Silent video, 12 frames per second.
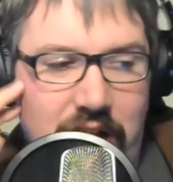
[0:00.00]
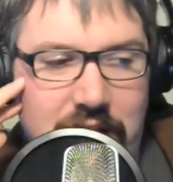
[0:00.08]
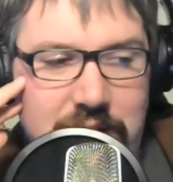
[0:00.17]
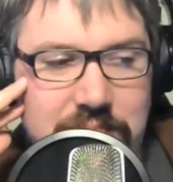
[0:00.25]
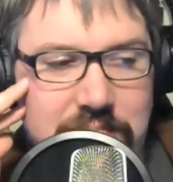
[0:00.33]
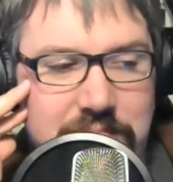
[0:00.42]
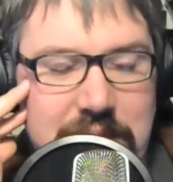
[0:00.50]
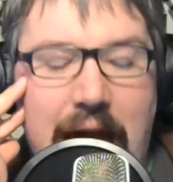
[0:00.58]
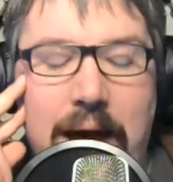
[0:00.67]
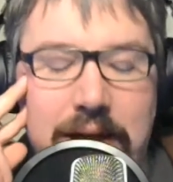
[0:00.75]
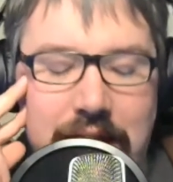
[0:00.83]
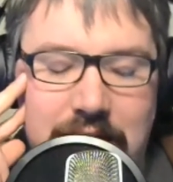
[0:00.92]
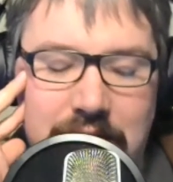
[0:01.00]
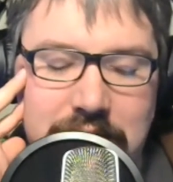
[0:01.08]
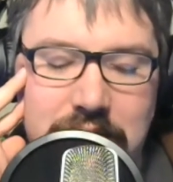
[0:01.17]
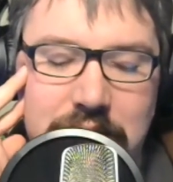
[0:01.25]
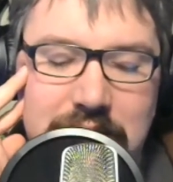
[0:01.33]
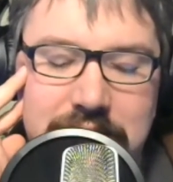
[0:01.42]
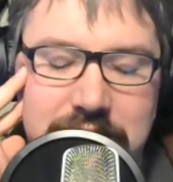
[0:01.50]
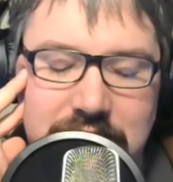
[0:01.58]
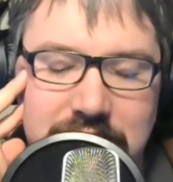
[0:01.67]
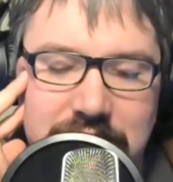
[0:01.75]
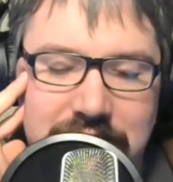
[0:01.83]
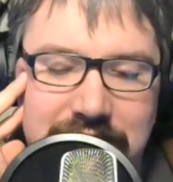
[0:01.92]
um, yeah uh, no that's
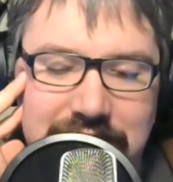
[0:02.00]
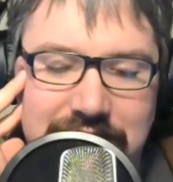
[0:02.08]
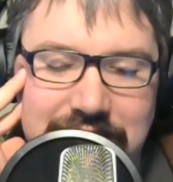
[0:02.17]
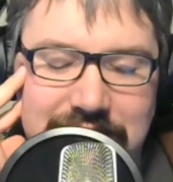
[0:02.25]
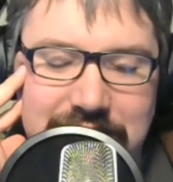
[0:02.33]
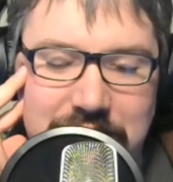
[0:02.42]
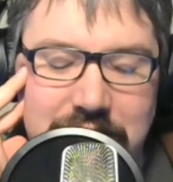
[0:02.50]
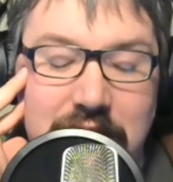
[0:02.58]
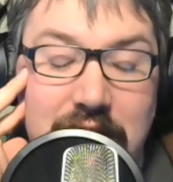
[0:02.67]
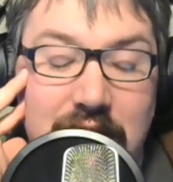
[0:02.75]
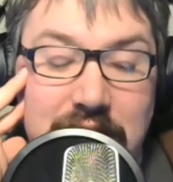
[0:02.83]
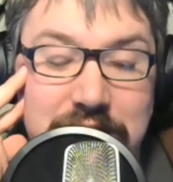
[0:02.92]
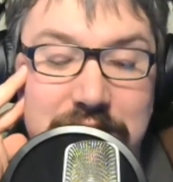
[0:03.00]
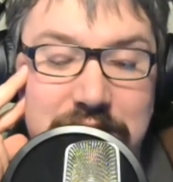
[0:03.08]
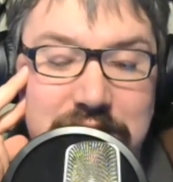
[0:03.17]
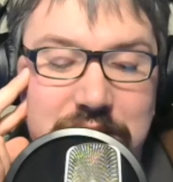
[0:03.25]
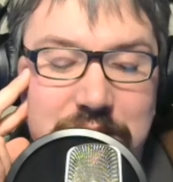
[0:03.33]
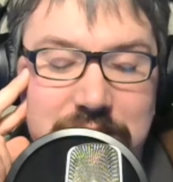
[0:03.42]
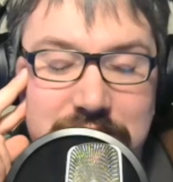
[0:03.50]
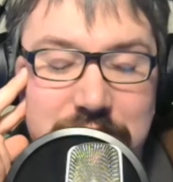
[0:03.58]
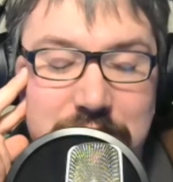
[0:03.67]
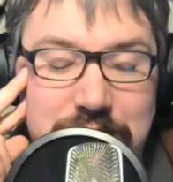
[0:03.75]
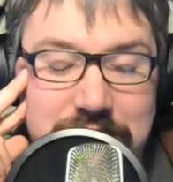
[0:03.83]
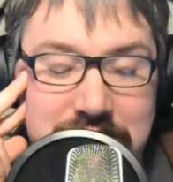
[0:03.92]
uh eh, that's all right so
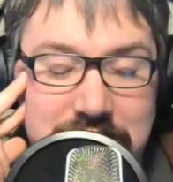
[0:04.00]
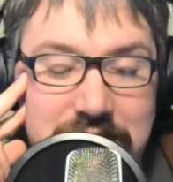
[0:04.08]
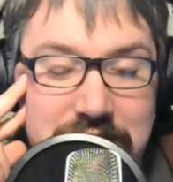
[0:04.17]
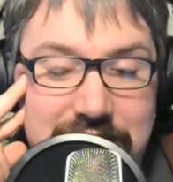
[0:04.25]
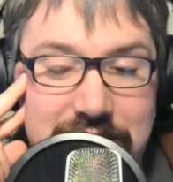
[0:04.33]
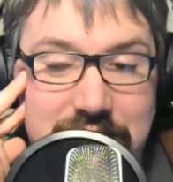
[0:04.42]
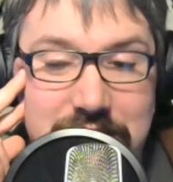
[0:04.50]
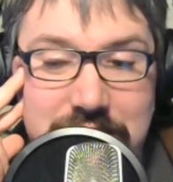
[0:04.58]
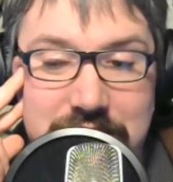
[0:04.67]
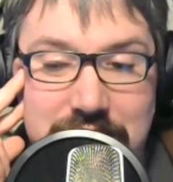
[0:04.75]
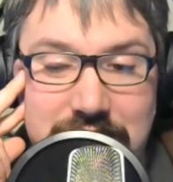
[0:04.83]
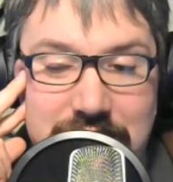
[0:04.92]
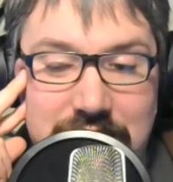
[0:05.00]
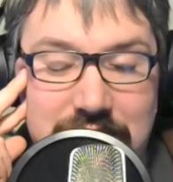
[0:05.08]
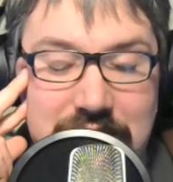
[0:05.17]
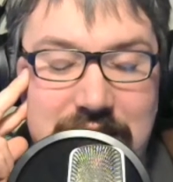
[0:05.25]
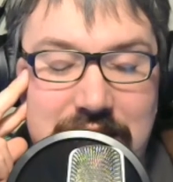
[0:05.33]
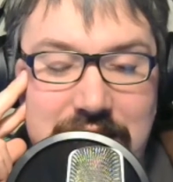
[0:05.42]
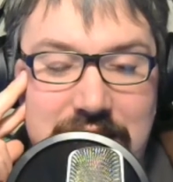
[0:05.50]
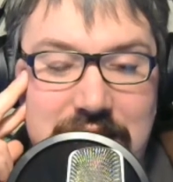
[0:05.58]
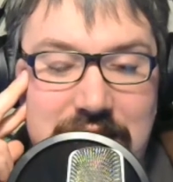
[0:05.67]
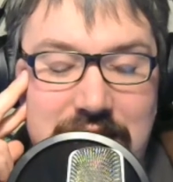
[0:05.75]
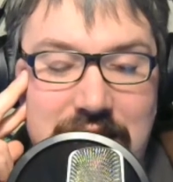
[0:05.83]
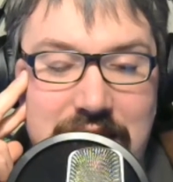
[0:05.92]
so generally like eh, eh,
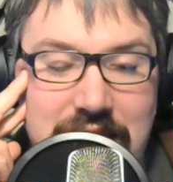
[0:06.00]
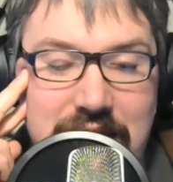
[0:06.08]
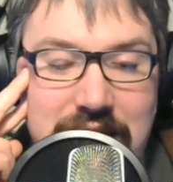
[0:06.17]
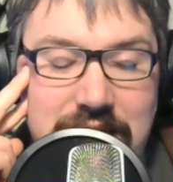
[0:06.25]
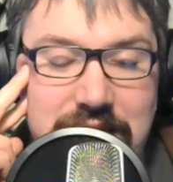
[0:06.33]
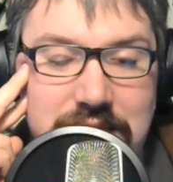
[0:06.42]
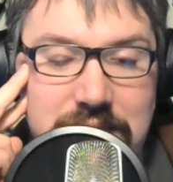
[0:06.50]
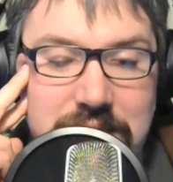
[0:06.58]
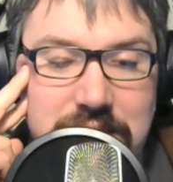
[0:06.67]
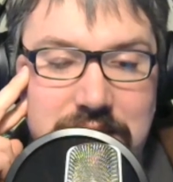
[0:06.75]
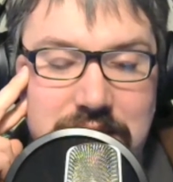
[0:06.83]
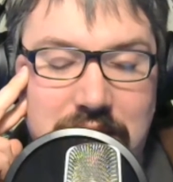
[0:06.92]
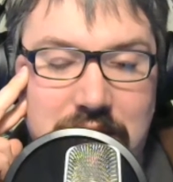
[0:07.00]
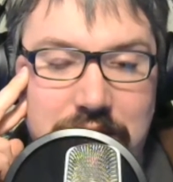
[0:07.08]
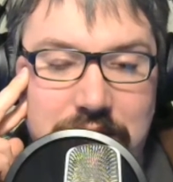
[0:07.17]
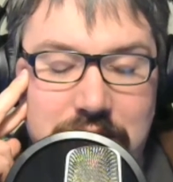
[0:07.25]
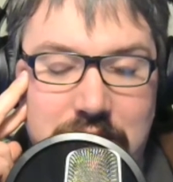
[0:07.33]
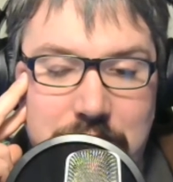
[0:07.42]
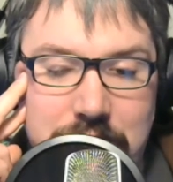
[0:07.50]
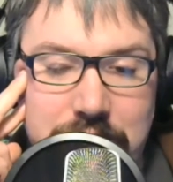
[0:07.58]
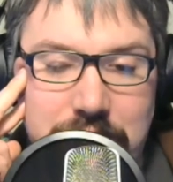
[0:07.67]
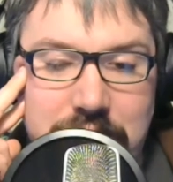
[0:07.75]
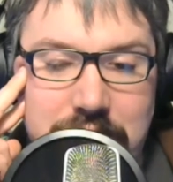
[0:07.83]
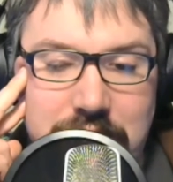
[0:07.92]
and and and this is kind of the common
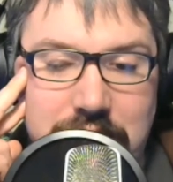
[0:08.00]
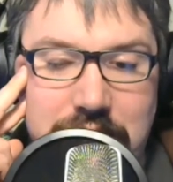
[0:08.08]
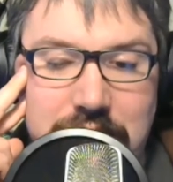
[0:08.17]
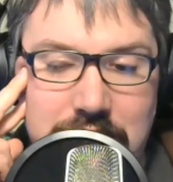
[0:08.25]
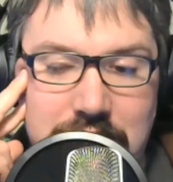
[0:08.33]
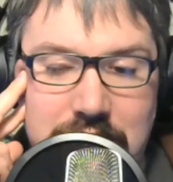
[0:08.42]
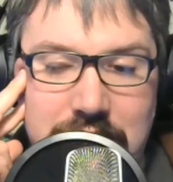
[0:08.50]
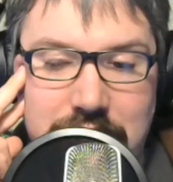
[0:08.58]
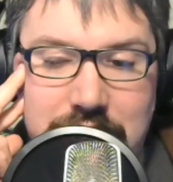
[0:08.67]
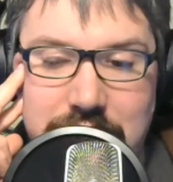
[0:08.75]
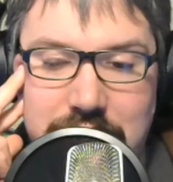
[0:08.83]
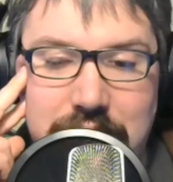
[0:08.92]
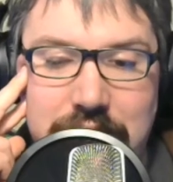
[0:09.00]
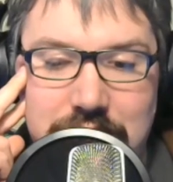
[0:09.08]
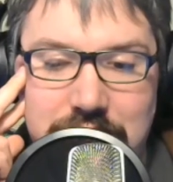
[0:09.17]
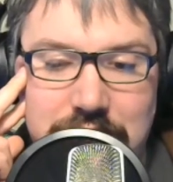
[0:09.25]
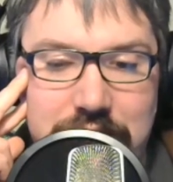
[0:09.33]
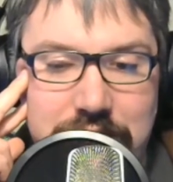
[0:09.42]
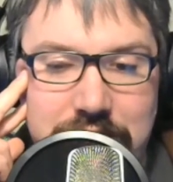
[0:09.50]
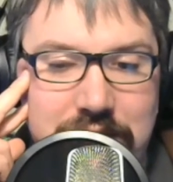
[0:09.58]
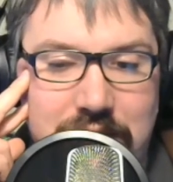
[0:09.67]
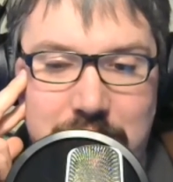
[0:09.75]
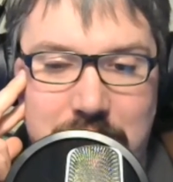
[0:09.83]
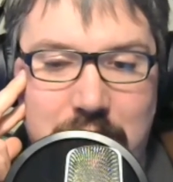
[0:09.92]
thread like again like
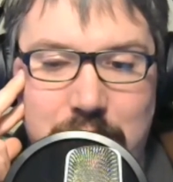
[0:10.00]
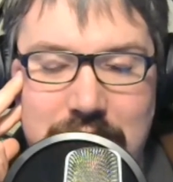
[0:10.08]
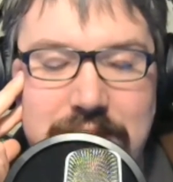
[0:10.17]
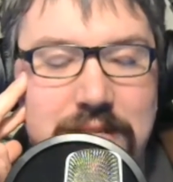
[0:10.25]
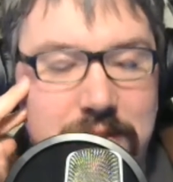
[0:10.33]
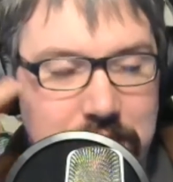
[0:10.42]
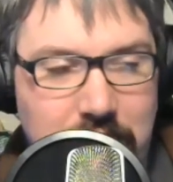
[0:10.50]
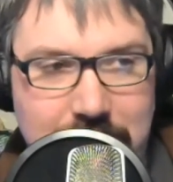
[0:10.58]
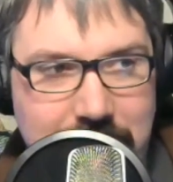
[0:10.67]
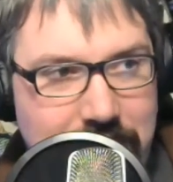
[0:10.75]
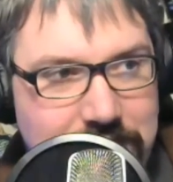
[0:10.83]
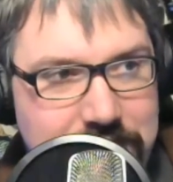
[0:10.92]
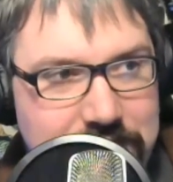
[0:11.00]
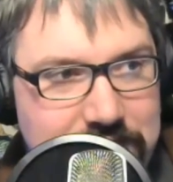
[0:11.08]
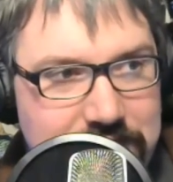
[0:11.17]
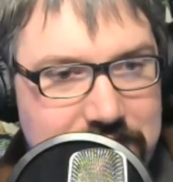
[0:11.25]
a, a wrestling podcast.